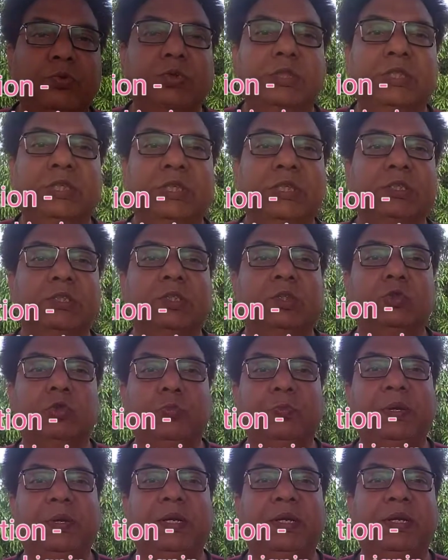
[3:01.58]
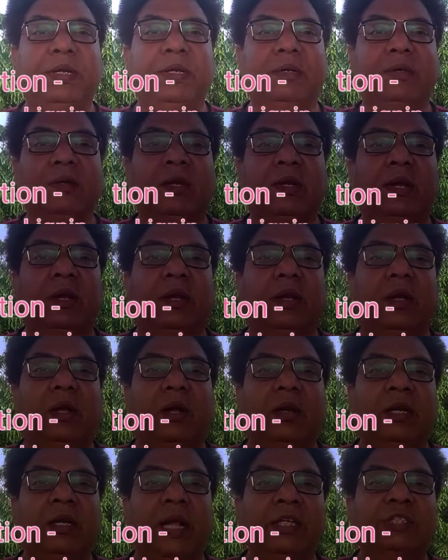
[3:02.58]
cutin, suberin,
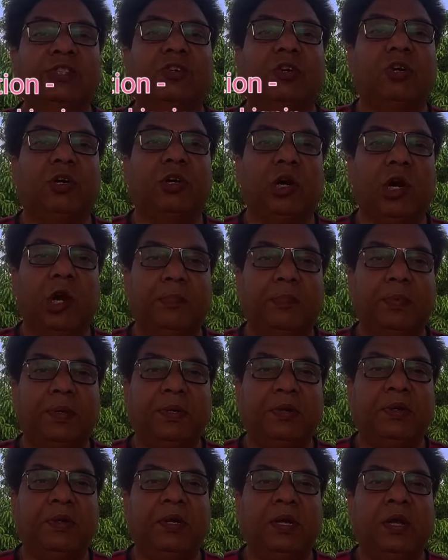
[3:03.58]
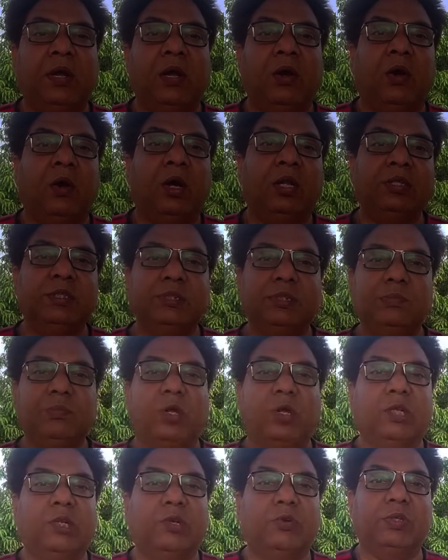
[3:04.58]
natural rubber, all these
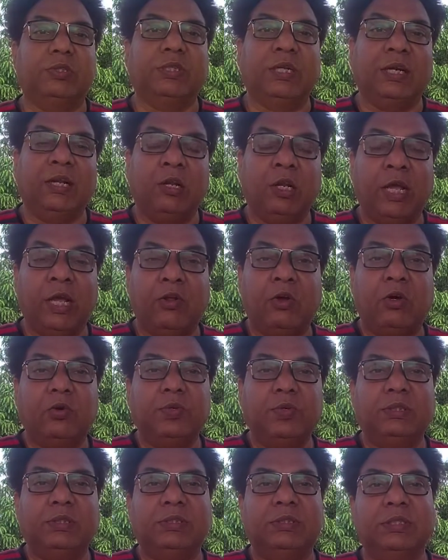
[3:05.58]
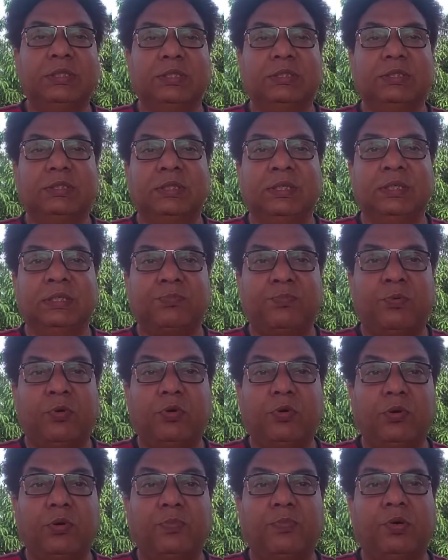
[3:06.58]
molecules, and along with this
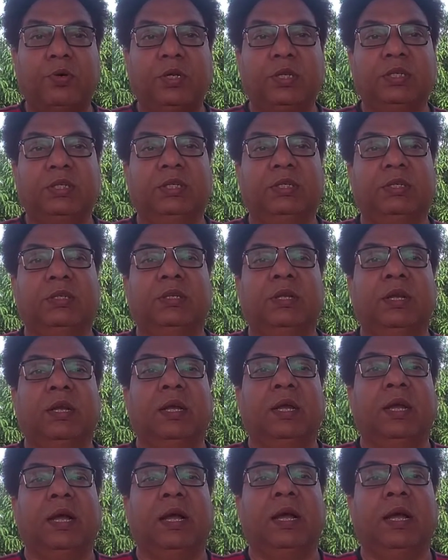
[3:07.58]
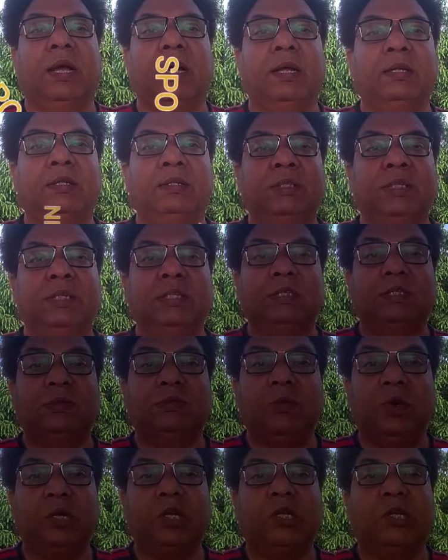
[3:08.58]
sporopollenin,
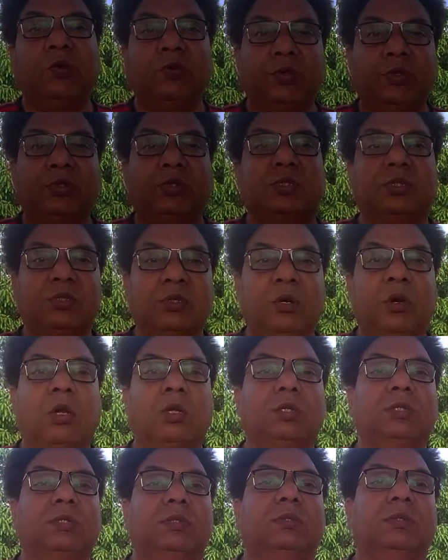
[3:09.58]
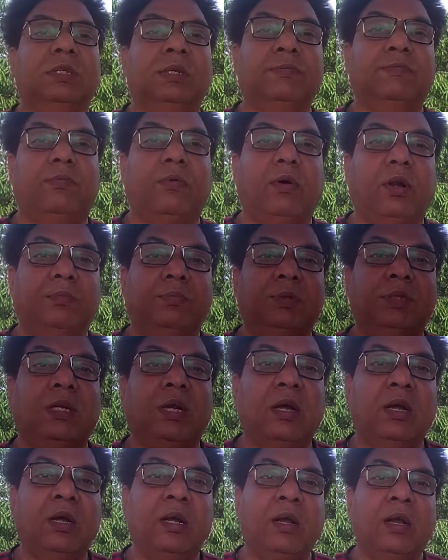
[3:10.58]
these molecules got evolved.
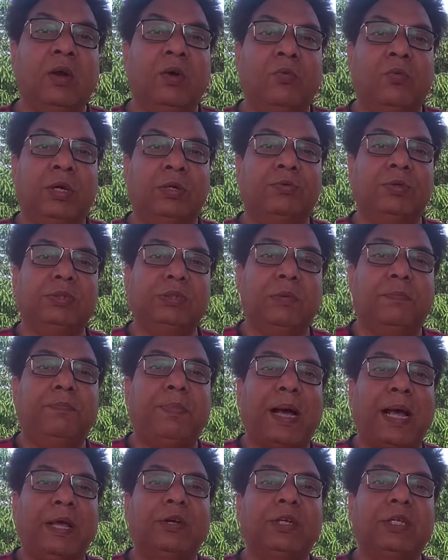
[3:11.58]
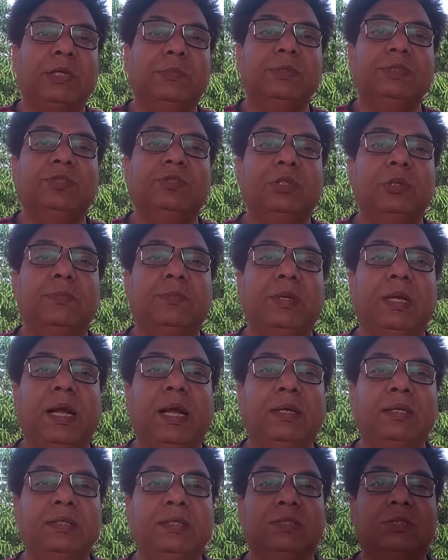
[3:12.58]
And what was the biochemistry
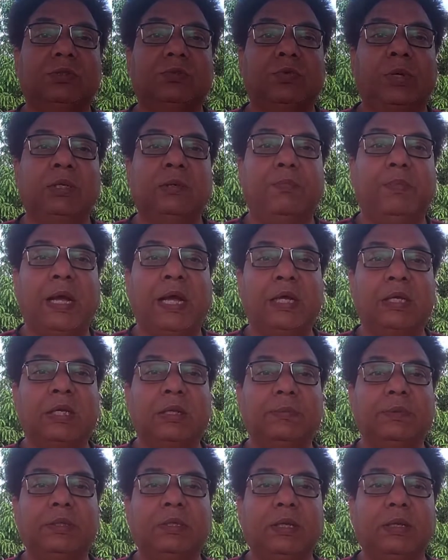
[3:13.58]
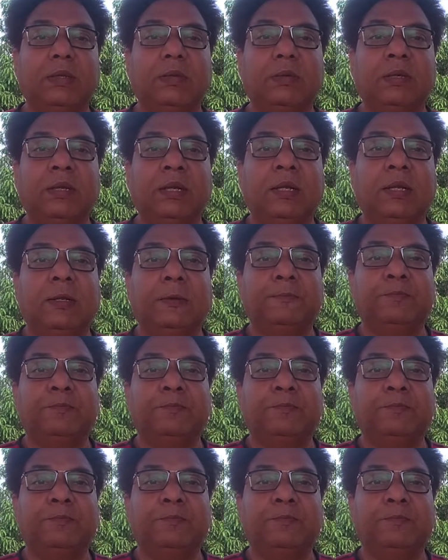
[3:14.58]
behind this? What biochemical